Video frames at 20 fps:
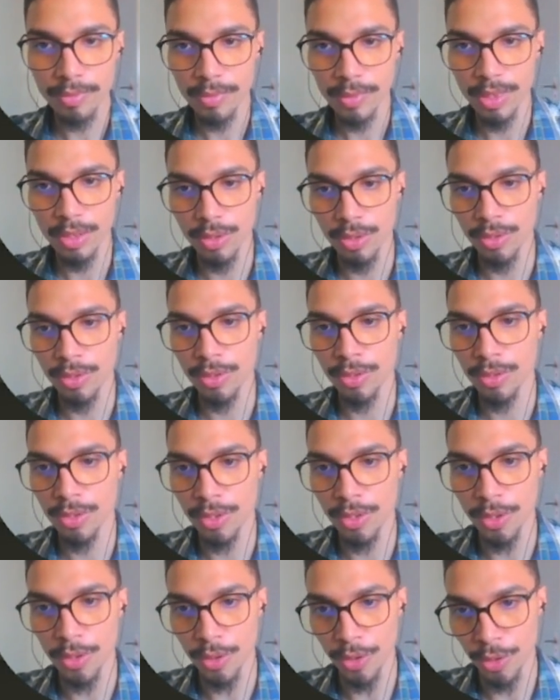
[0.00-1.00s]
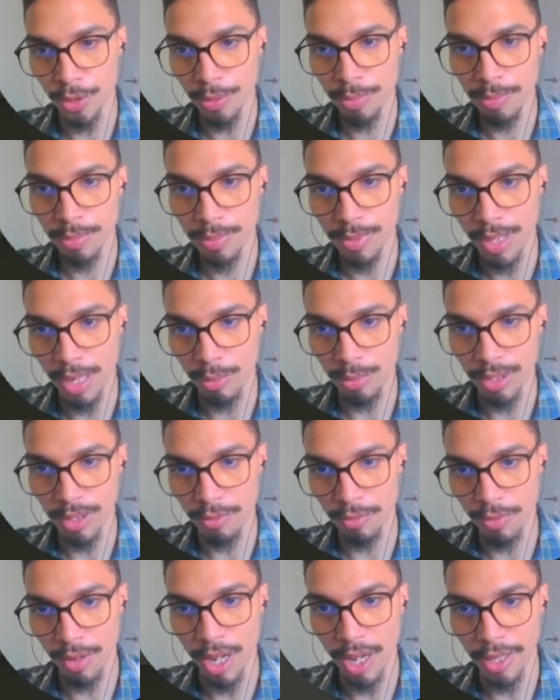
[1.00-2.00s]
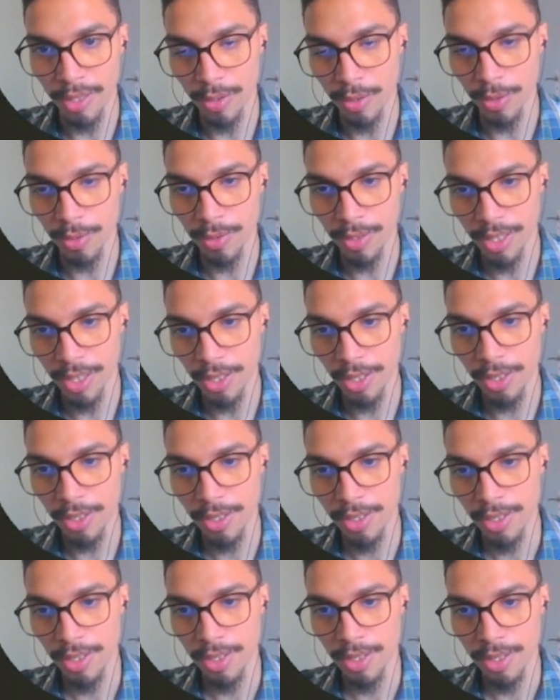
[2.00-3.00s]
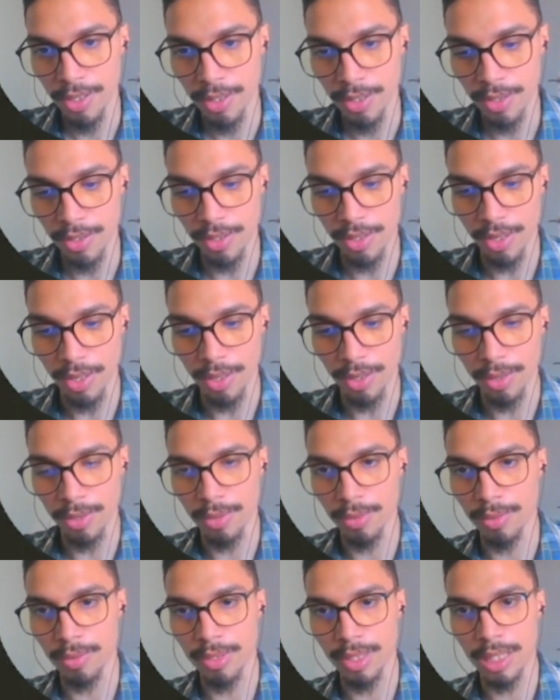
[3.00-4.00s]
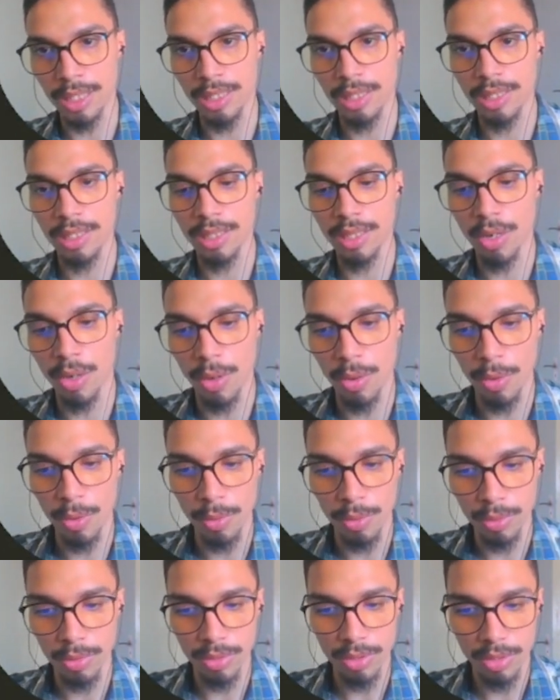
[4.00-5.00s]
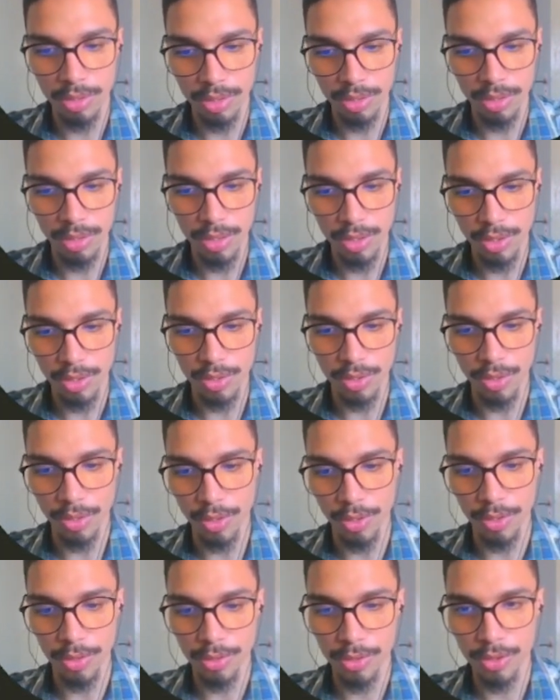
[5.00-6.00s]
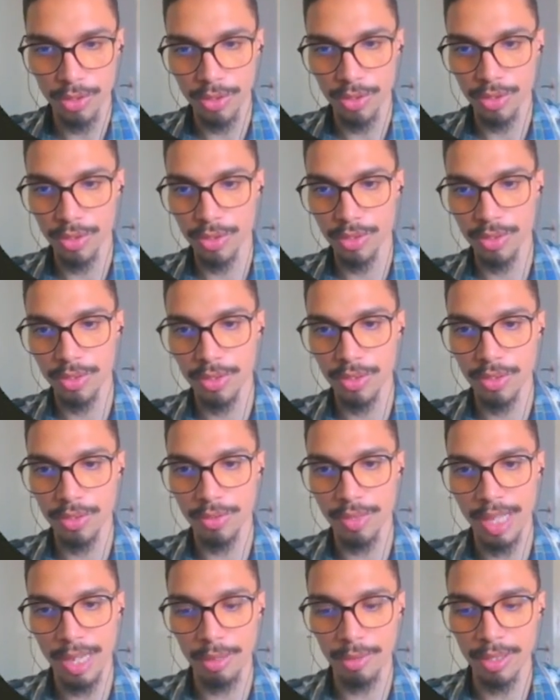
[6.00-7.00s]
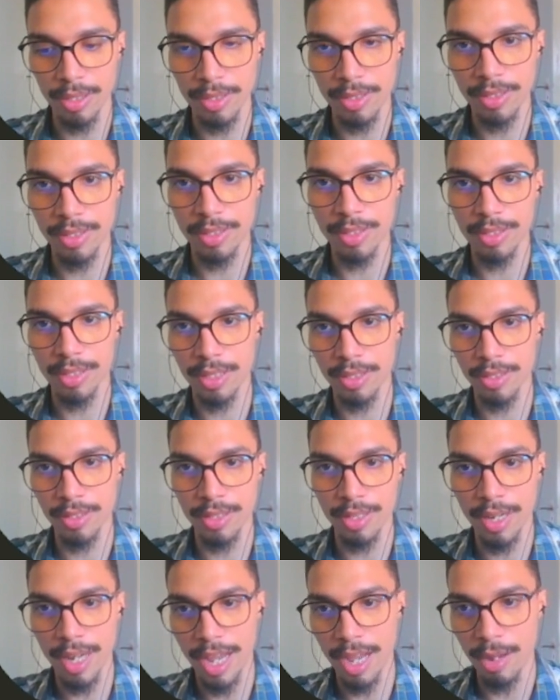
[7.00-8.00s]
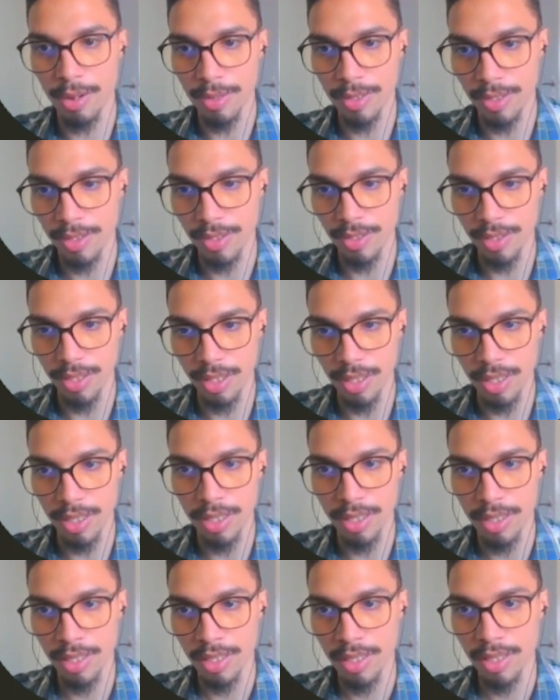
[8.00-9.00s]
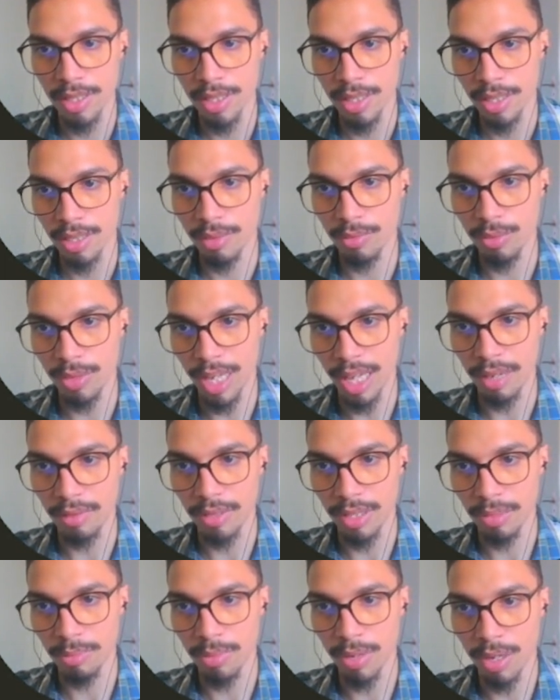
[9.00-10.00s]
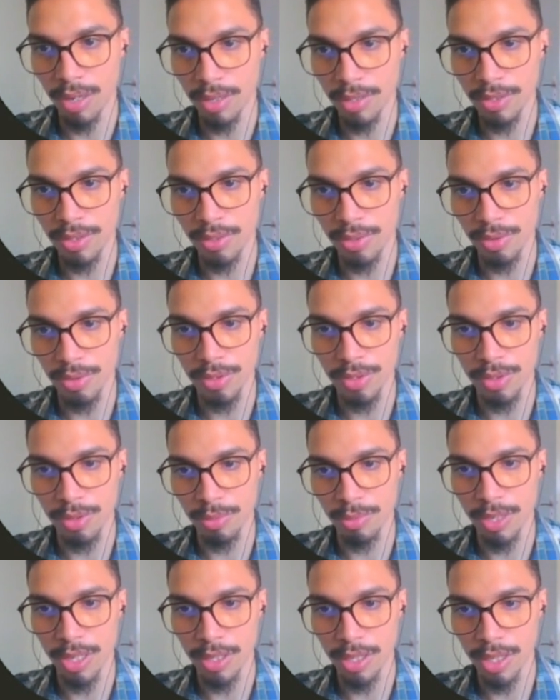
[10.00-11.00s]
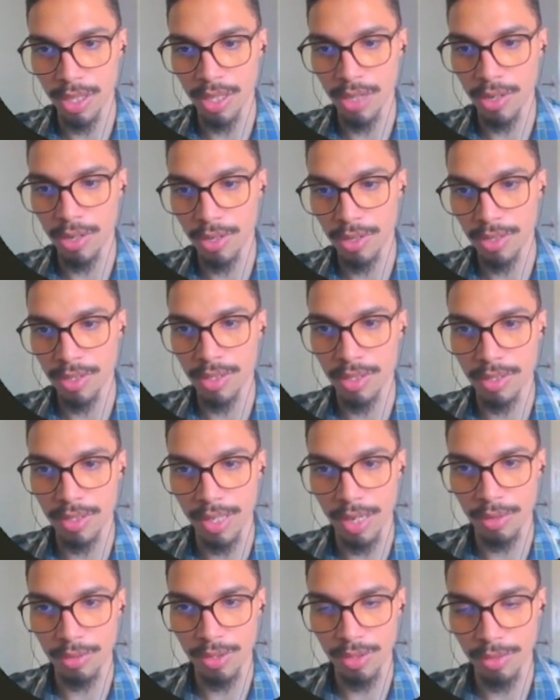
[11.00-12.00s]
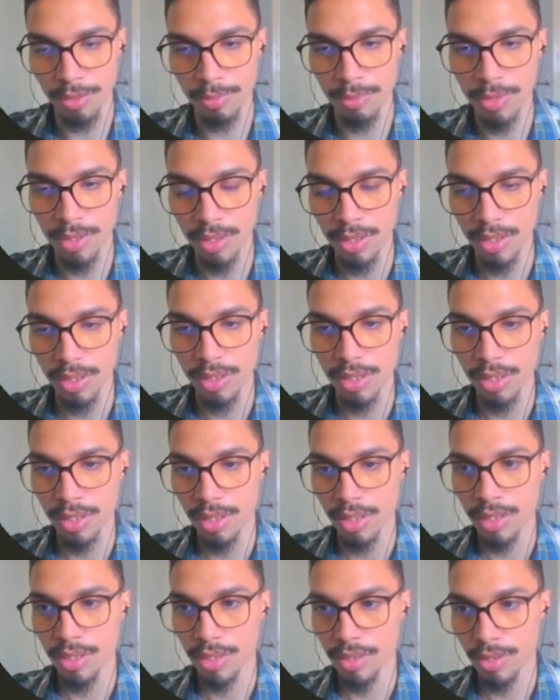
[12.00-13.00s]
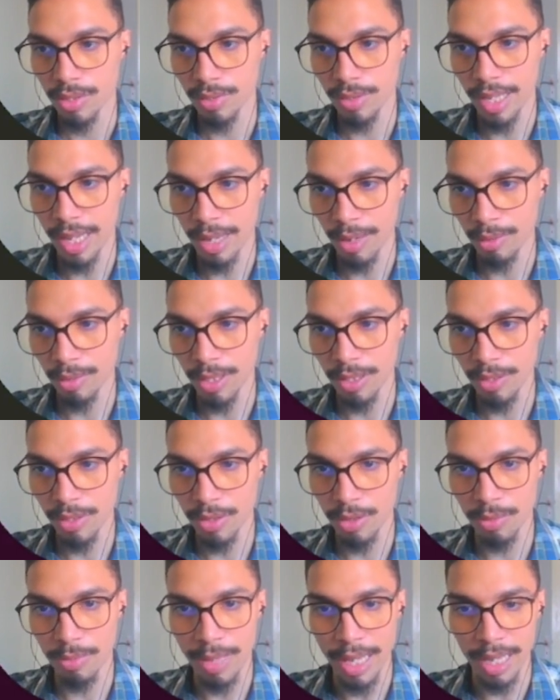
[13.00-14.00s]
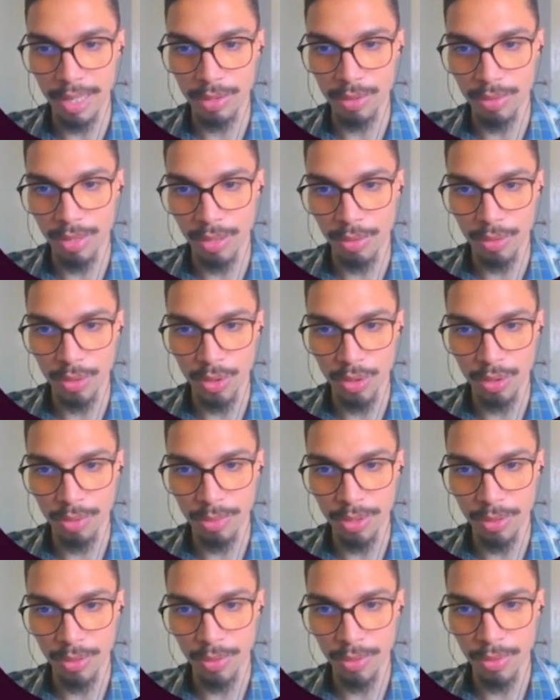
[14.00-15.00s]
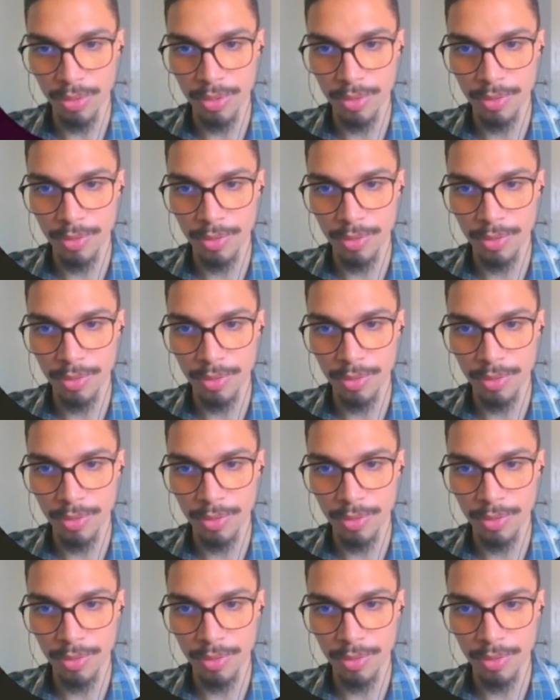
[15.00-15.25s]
to the group that we defined earlier. So it's called search. So now let's test it out and see if we have any bugs. So there's no bug here. It's awesome. So now let's go back to our terminal